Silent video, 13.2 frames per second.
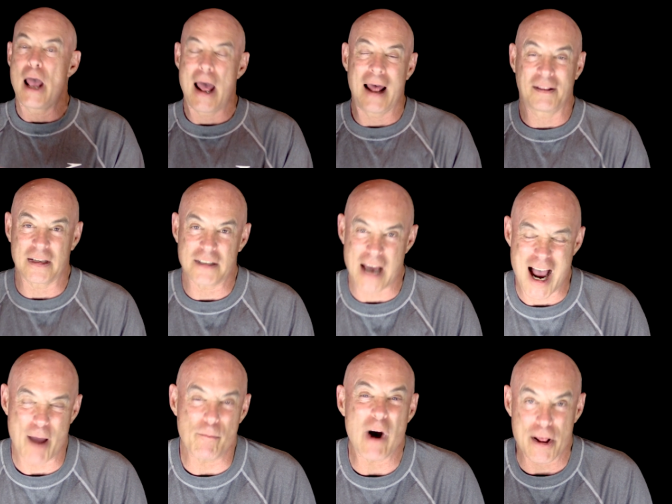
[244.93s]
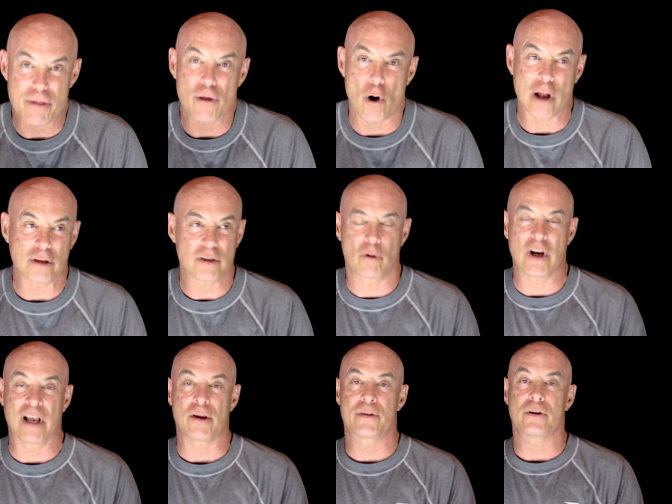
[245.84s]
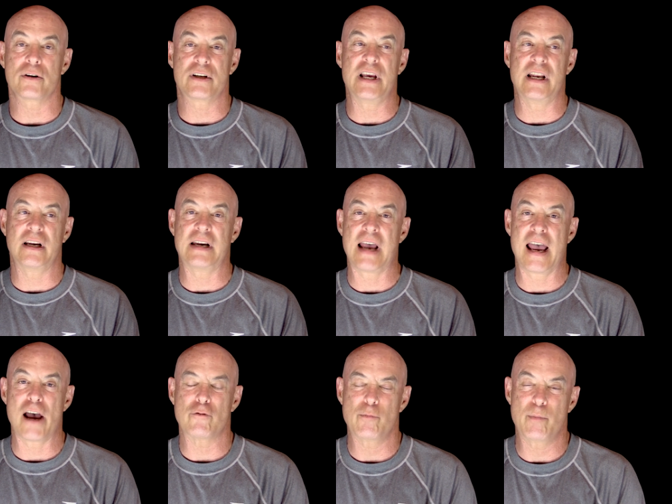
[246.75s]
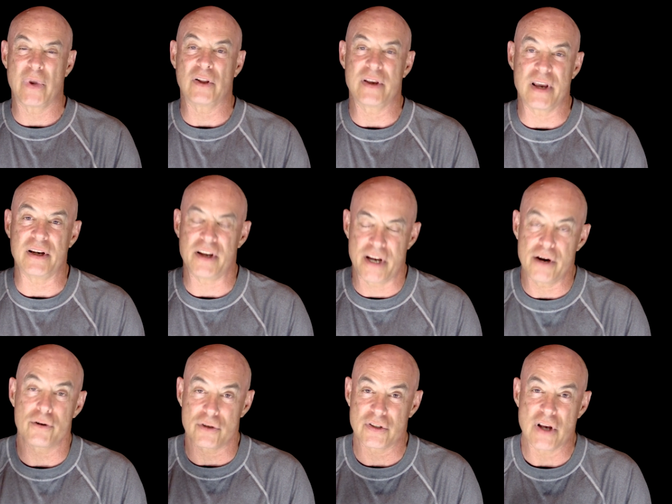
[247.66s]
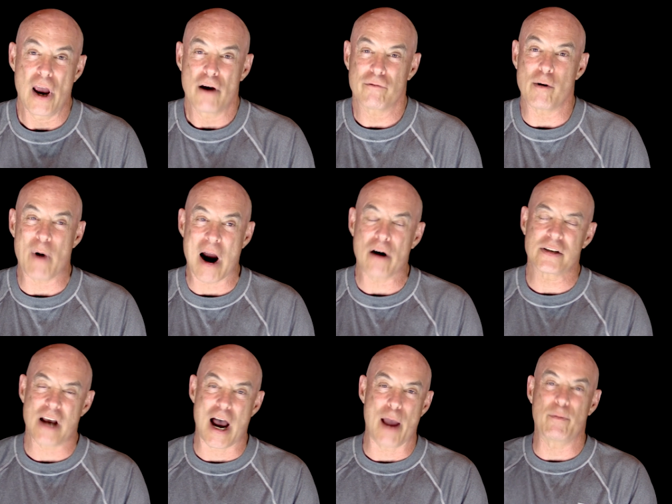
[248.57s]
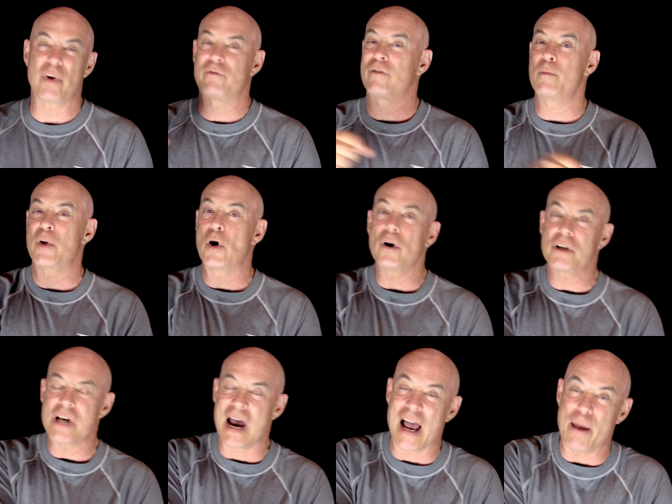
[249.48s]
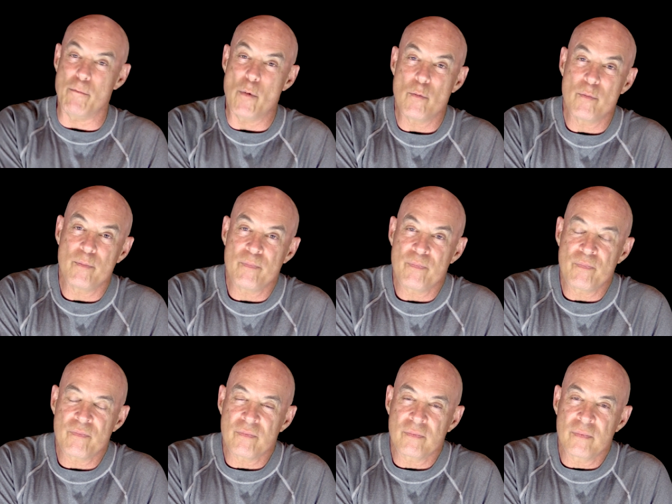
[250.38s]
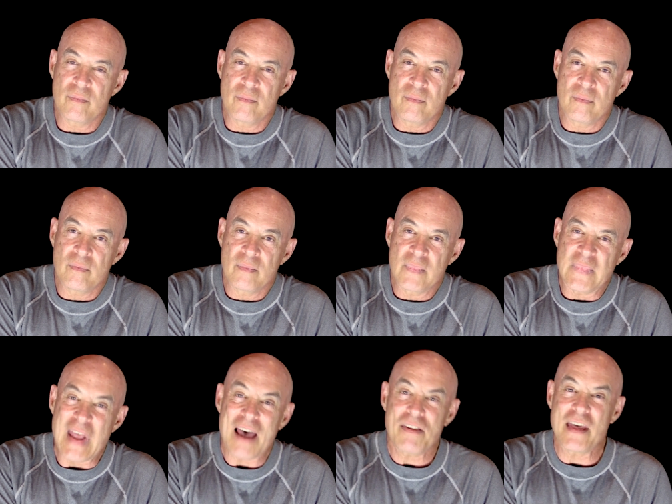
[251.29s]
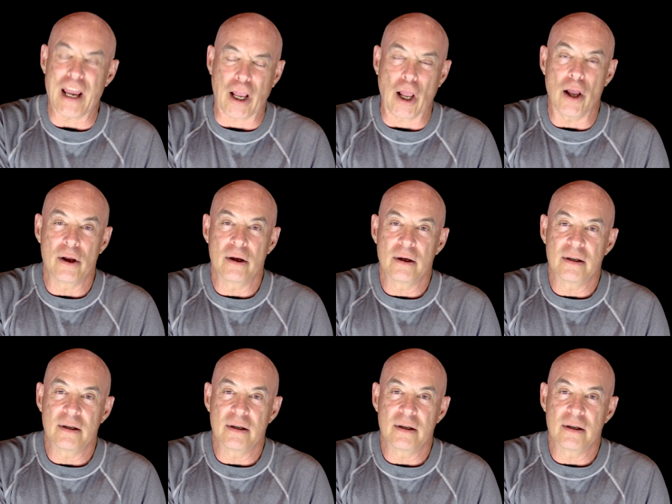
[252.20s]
at the time I thought, well, thirteen and a half billion years from our time, but from your time, nothing.